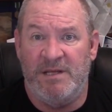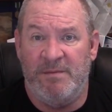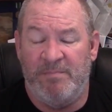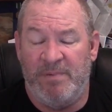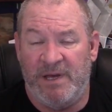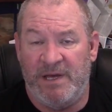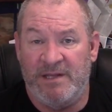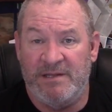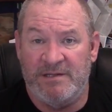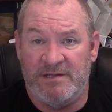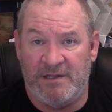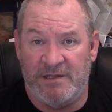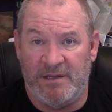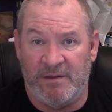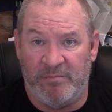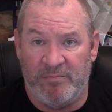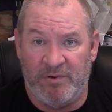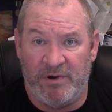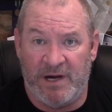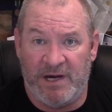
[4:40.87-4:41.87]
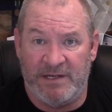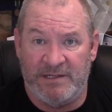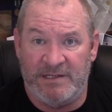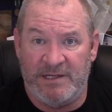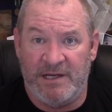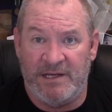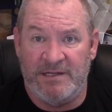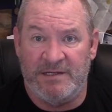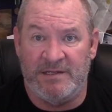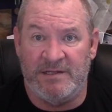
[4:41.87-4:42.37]
depends on the
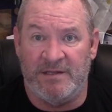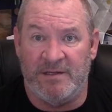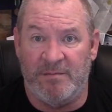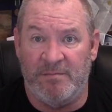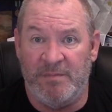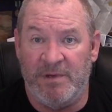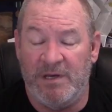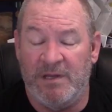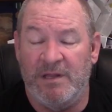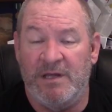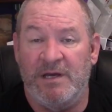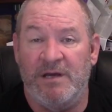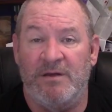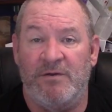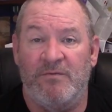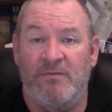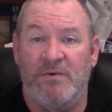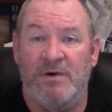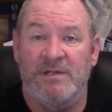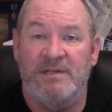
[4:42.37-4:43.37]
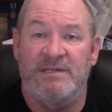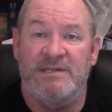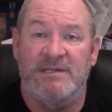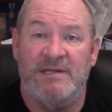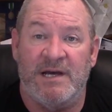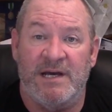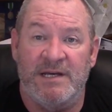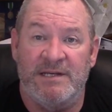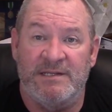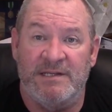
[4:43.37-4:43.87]
process and the milling and what
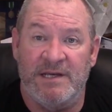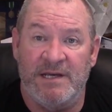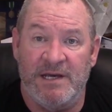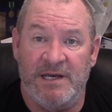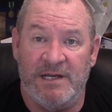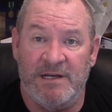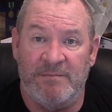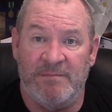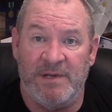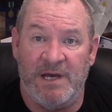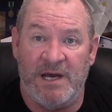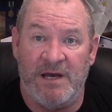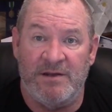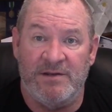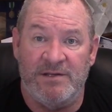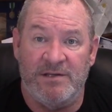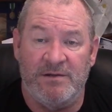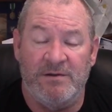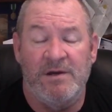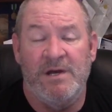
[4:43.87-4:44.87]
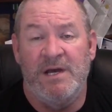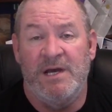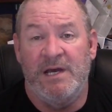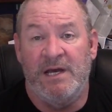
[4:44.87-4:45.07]
size they get them down to